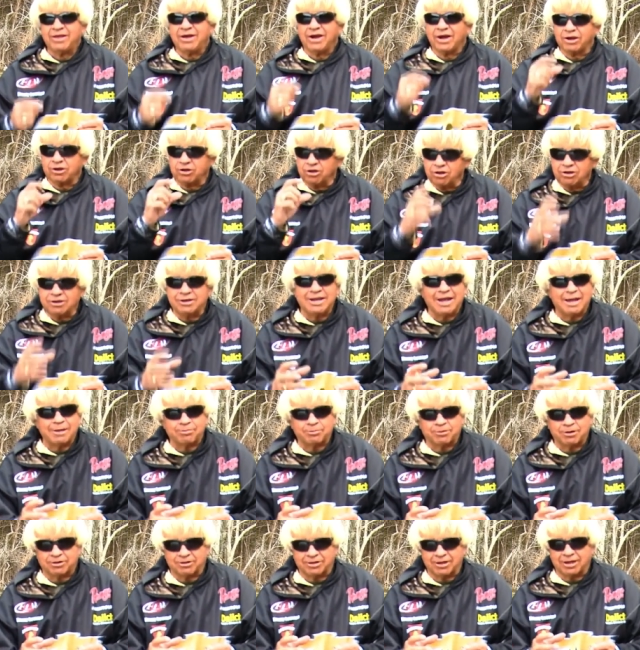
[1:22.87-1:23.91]
A good
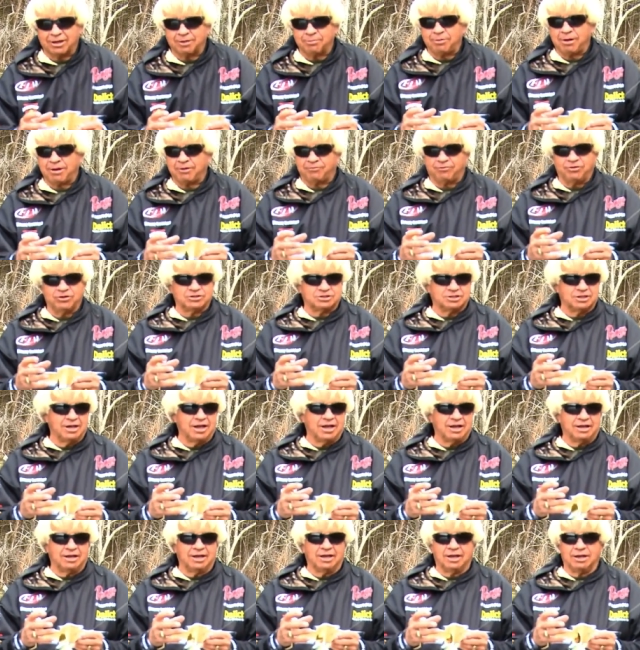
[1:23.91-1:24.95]
depth to think about fishing
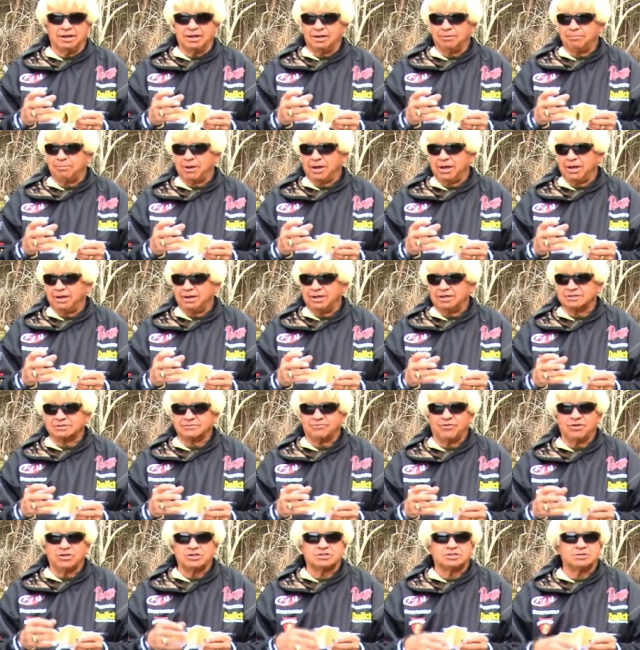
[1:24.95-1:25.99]
that bait is
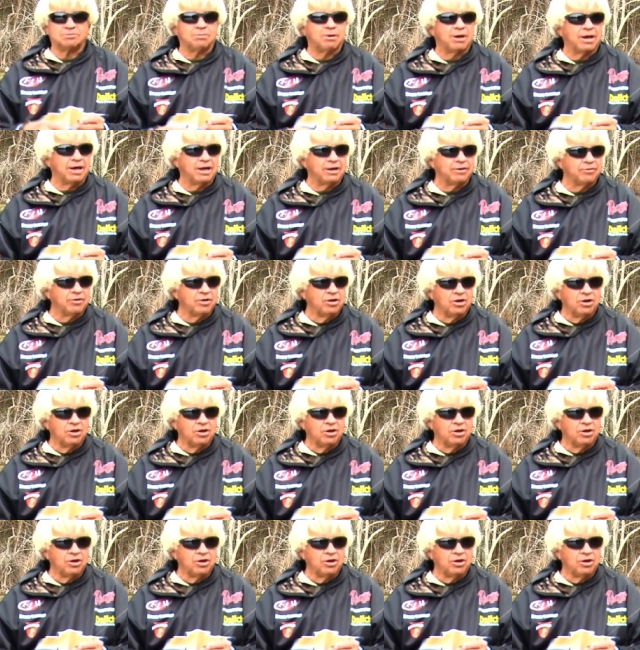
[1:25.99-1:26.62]
fish the bait.